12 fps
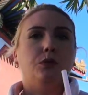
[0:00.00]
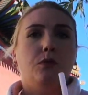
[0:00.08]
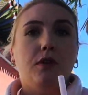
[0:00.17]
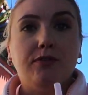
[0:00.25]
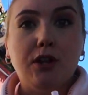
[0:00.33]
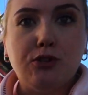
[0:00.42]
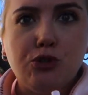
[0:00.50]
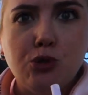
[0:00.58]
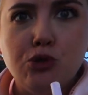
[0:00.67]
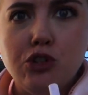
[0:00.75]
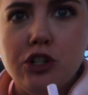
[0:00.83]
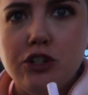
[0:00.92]
Like that
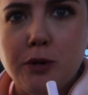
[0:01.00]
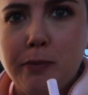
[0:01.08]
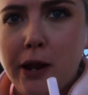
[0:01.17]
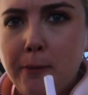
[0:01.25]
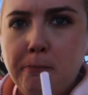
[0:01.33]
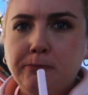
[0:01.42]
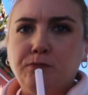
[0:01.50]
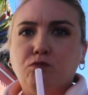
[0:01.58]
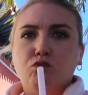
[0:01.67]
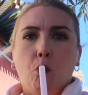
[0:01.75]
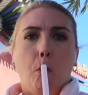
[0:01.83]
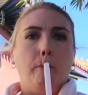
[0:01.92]
sushi in Japan. Oh my
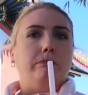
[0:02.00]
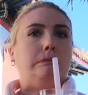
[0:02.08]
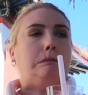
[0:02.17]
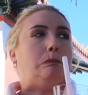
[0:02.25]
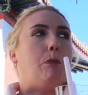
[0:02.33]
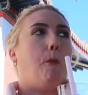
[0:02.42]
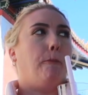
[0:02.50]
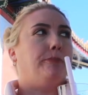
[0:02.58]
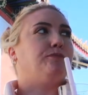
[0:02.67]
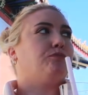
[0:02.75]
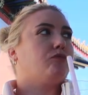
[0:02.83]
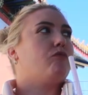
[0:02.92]
God, that's so good. I can't
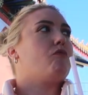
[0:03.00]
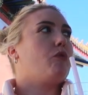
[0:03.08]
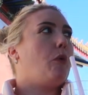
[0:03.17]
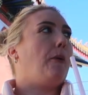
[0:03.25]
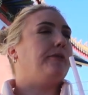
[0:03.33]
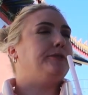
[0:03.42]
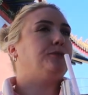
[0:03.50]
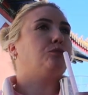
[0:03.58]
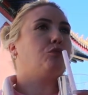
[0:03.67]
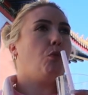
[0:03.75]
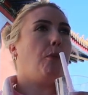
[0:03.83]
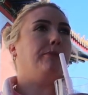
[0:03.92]
wait for
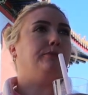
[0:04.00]
that.